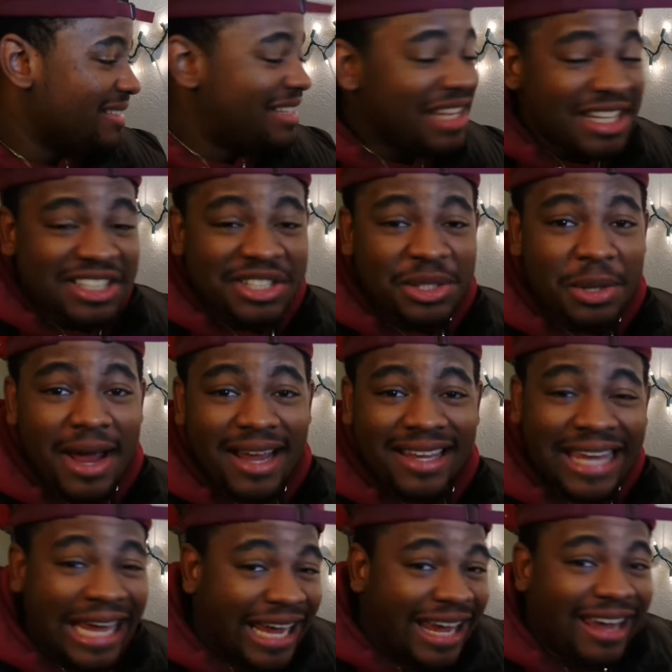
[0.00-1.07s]
Diss
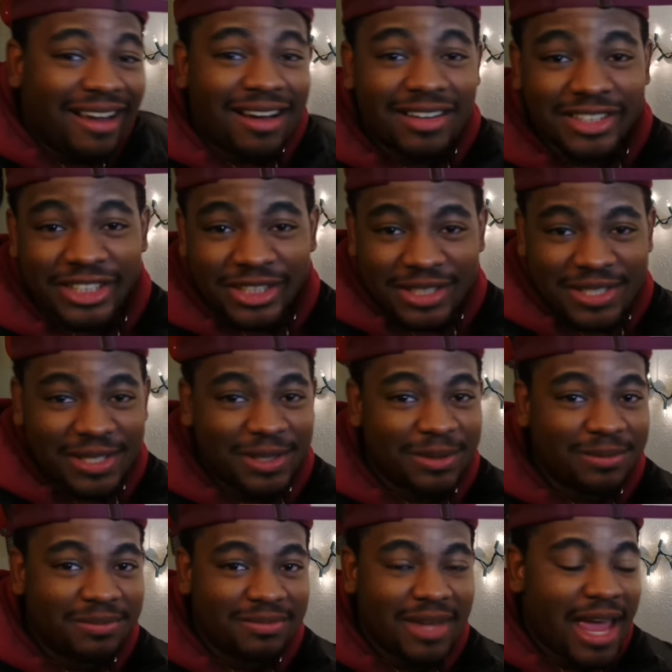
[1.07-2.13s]
Track King on
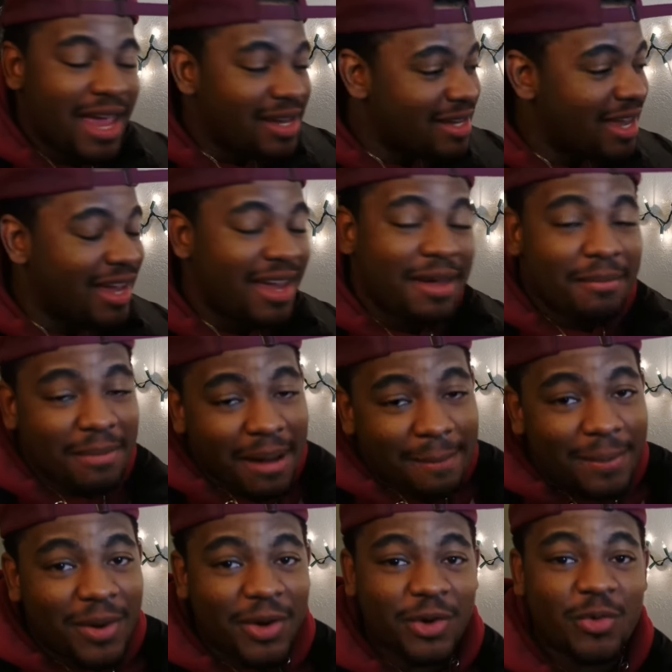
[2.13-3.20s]
YouTube, aka my
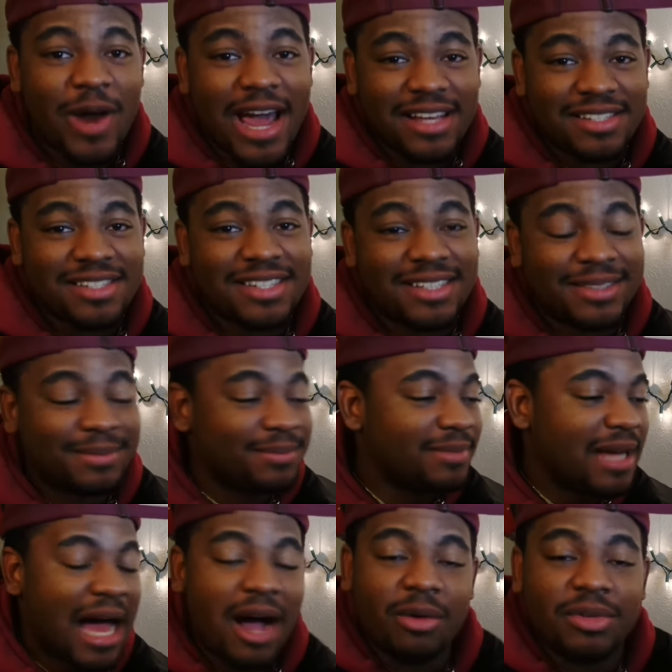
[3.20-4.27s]
boy RYSGaM.
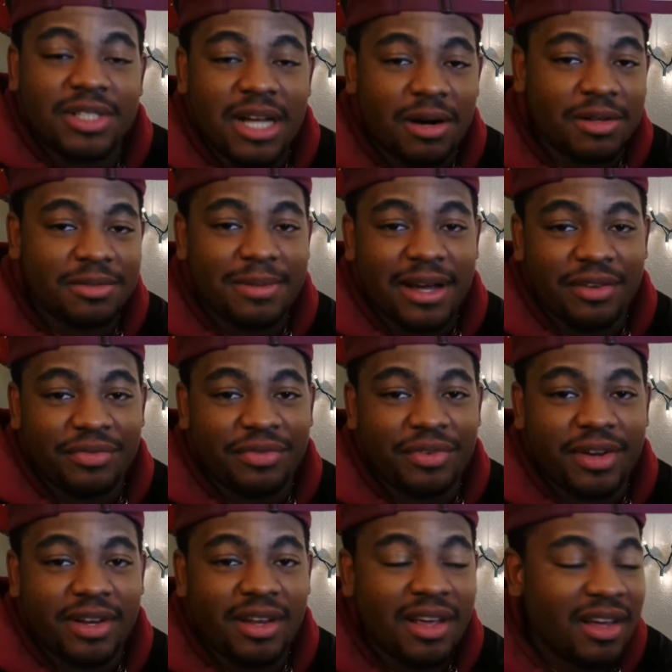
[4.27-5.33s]
I wish that was my
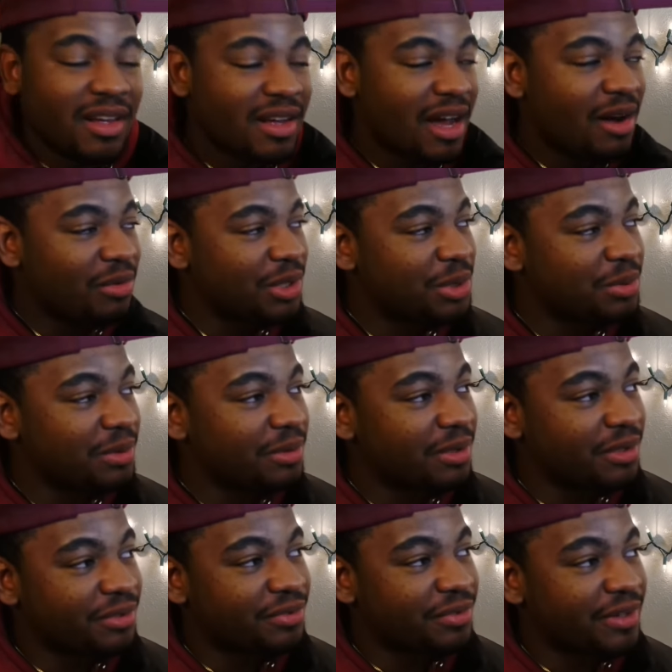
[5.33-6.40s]
friend. I wish we
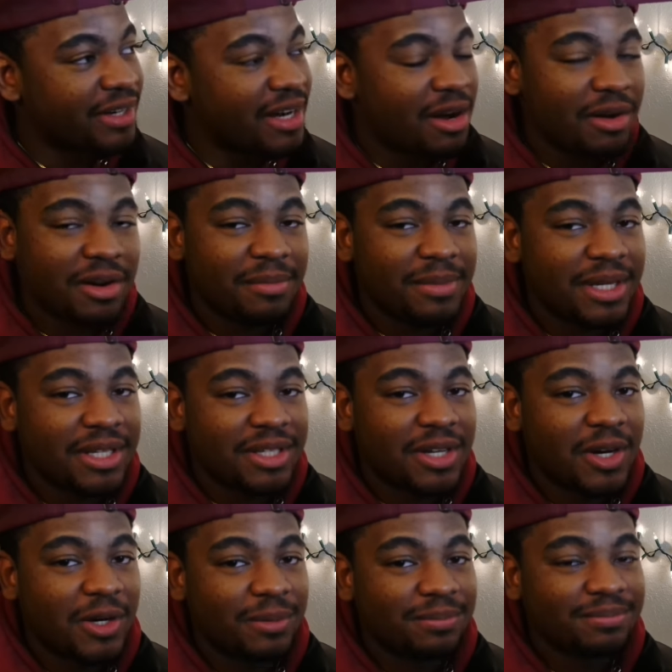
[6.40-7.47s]
were a friend. That would have been
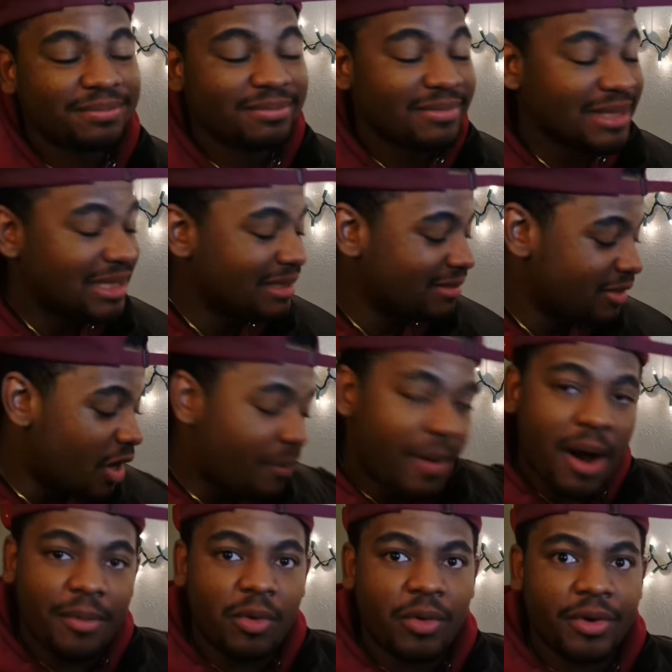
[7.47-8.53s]
dope. Y'all
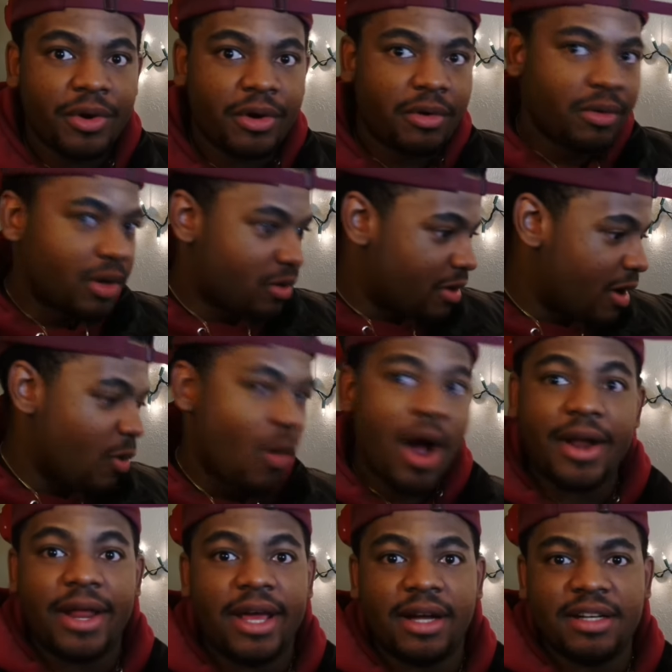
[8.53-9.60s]
probably wondering real quick
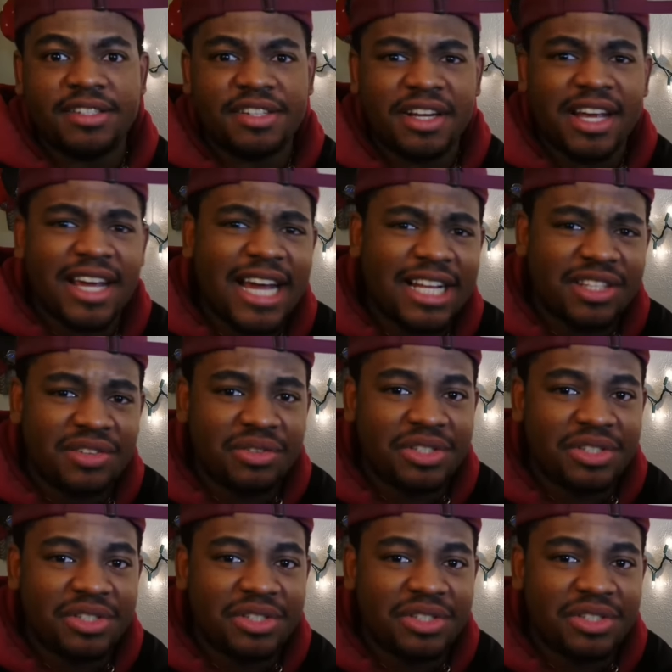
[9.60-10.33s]
why the hell this nigga got